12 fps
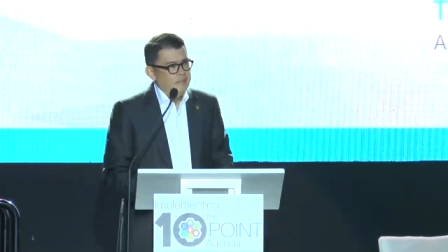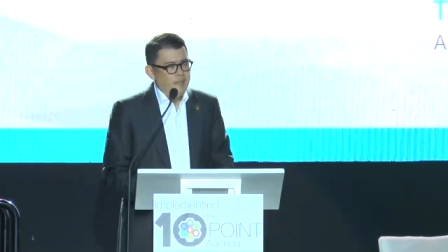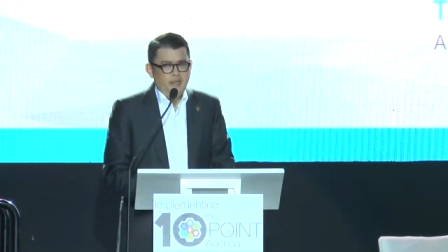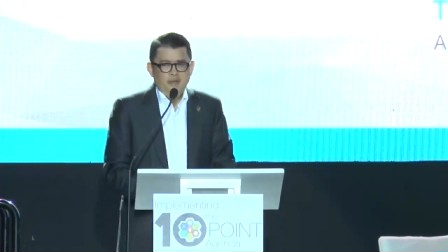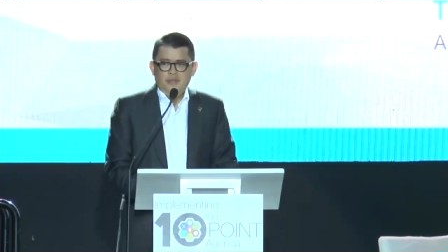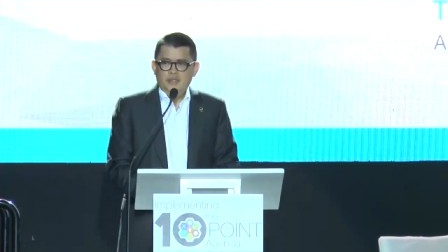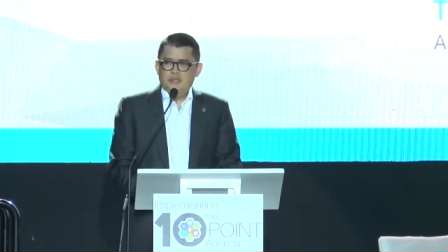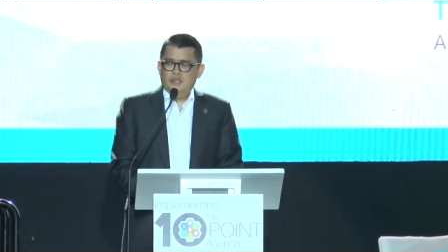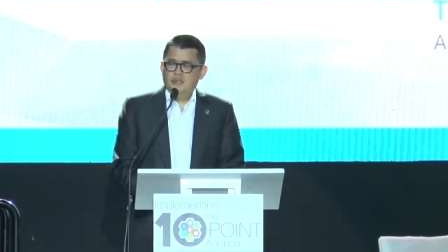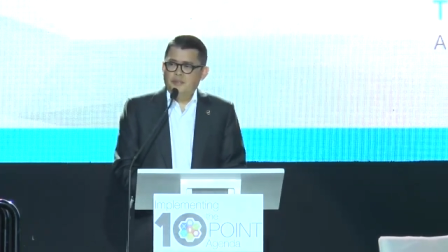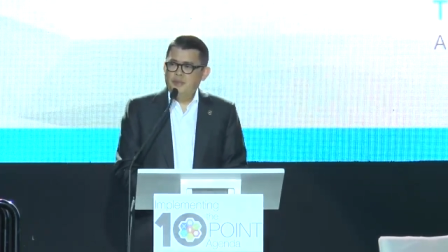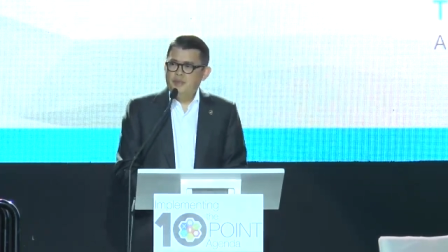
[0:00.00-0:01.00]
many of these
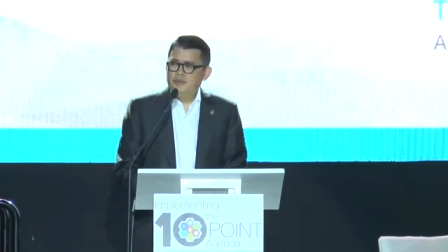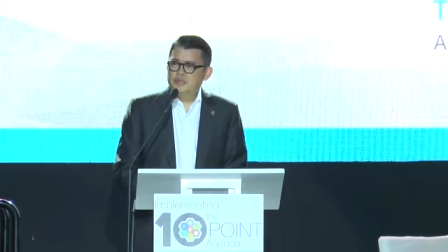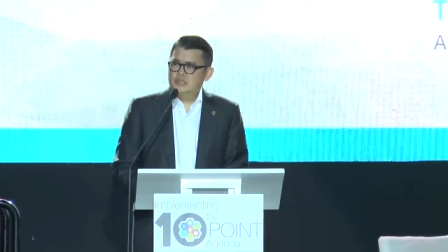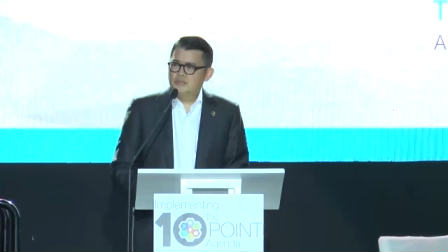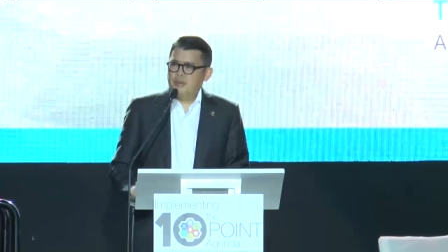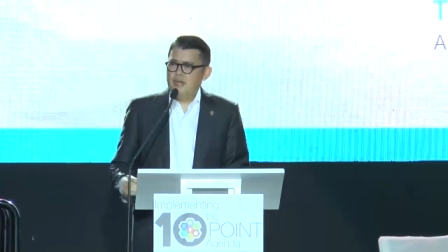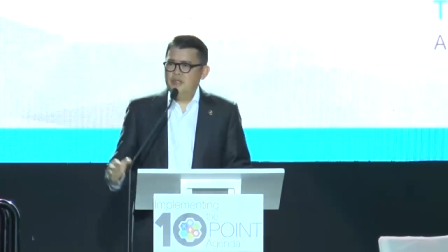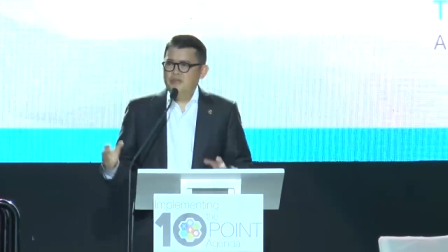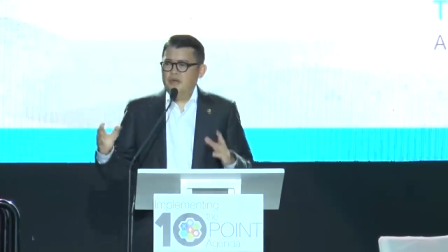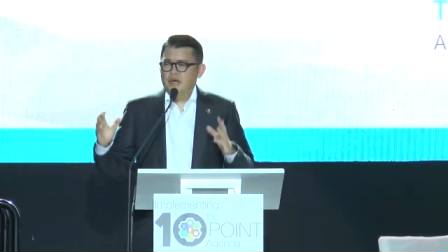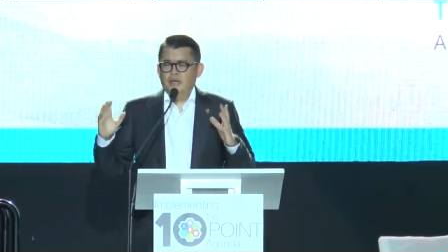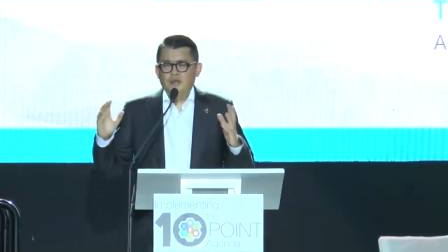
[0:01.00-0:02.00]
entrepreneurs as part
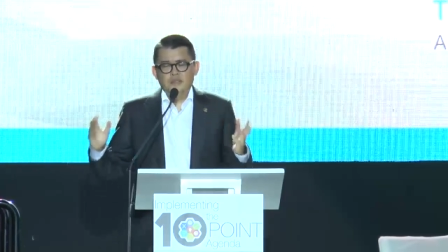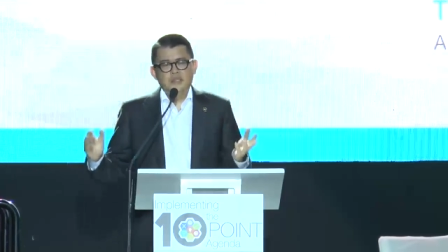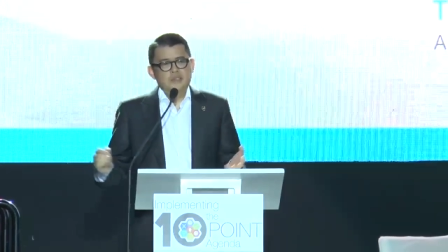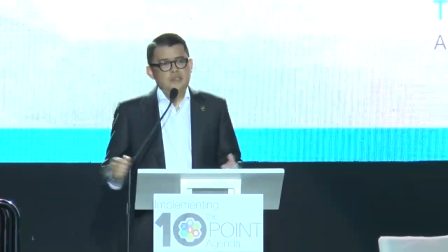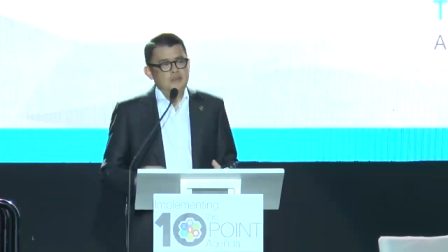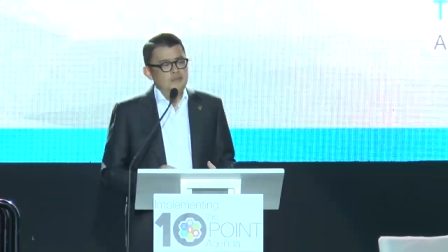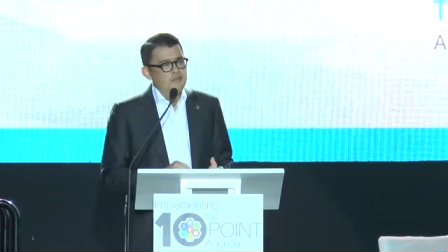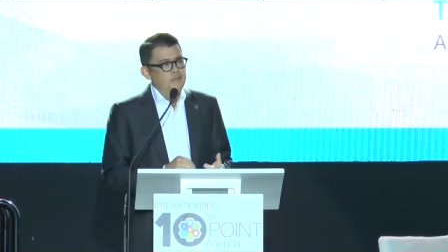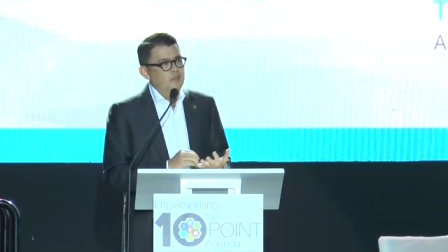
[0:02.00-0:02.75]
of our ecosystem,